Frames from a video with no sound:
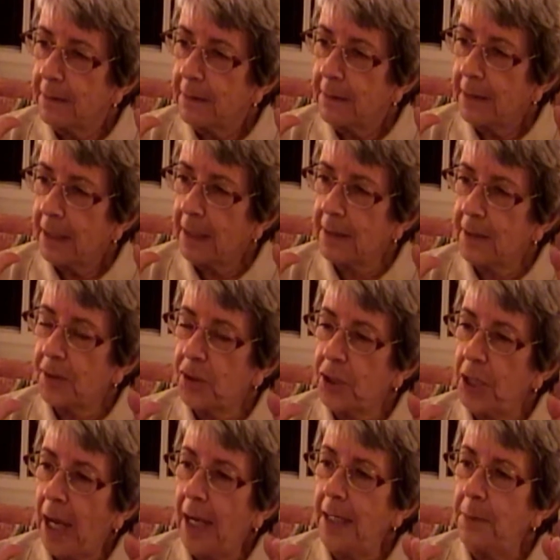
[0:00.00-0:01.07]
as a
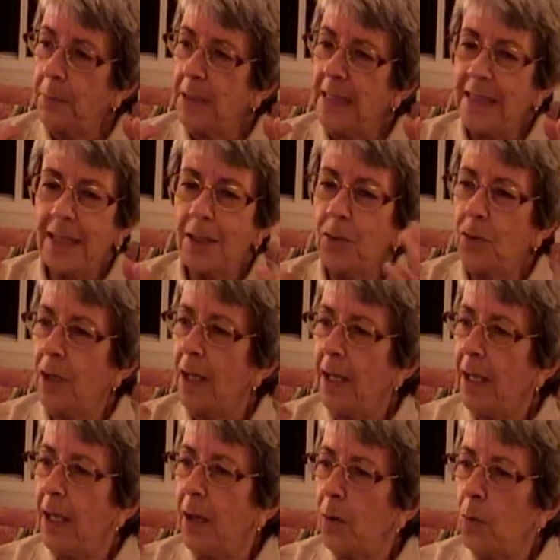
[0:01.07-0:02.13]
child, but he said,
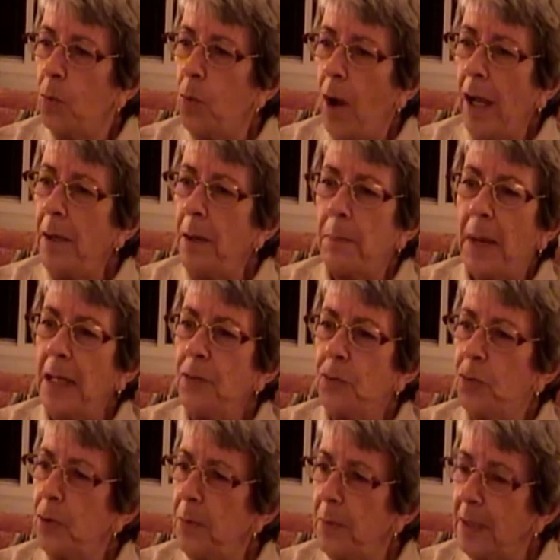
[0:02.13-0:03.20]
why am I
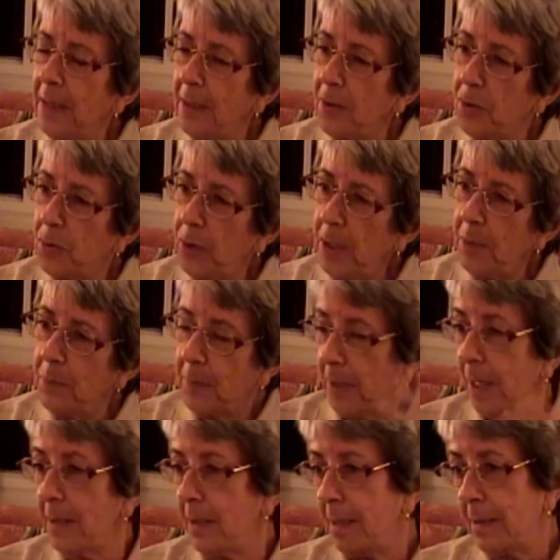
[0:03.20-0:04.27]
dreaming this dream?
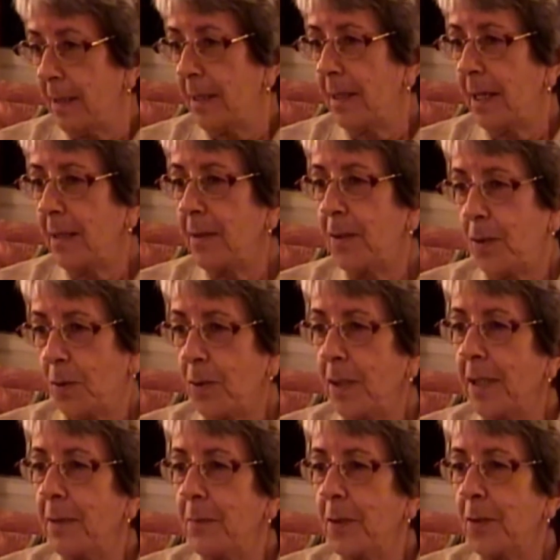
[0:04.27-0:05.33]
And then I told
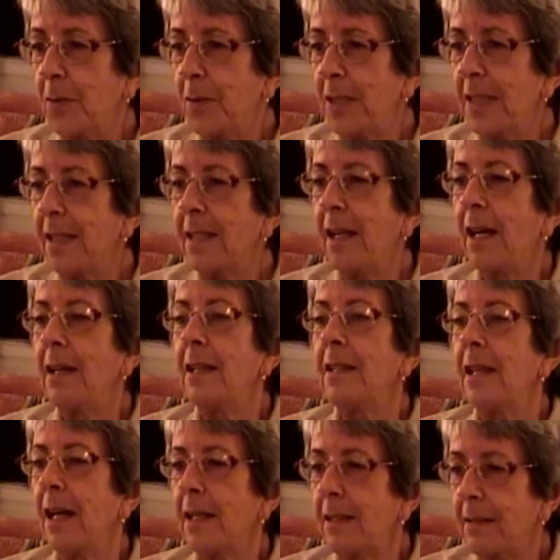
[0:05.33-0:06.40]
him, you know, he said, and
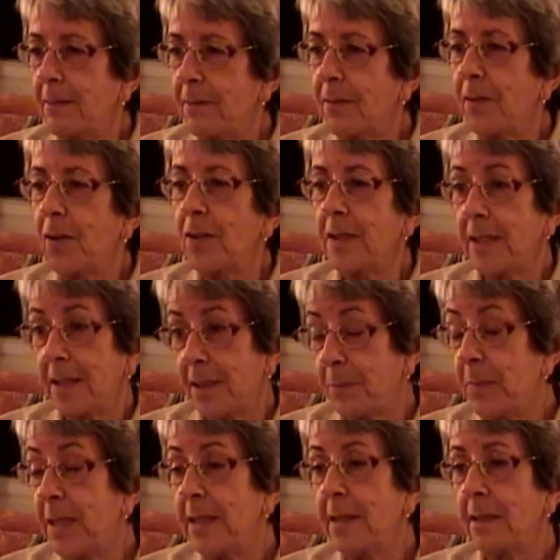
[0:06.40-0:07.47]
that falls into place.